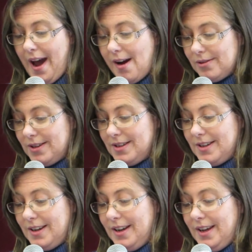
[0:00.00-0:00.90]
out.
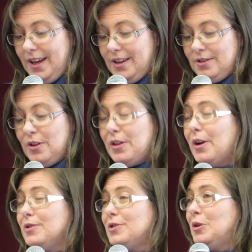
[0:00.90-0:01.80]
So
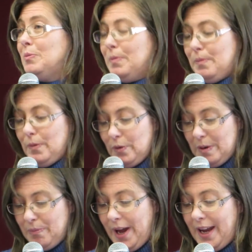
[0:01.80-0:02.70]
those who
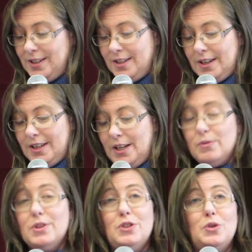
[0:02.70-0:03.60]
repented, he
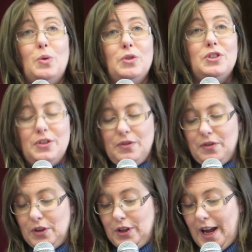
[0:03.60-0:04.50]
restored to
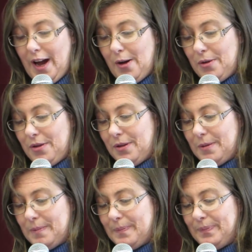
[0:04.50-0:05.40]
full health.
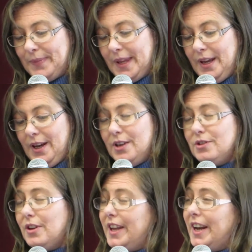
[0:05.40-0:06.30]

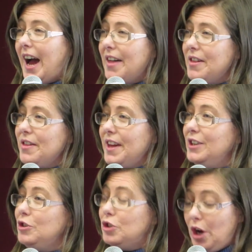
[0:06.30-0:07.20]
So then, other
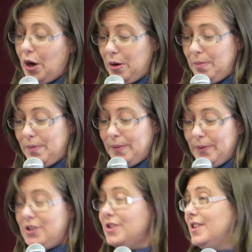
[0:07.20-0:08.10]
than Job,
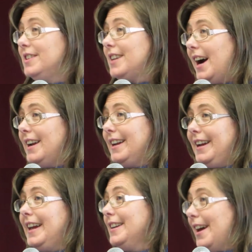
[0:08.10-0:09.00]
which is
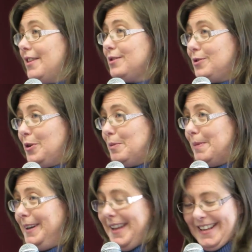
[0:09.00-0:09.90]
entirely another sermon,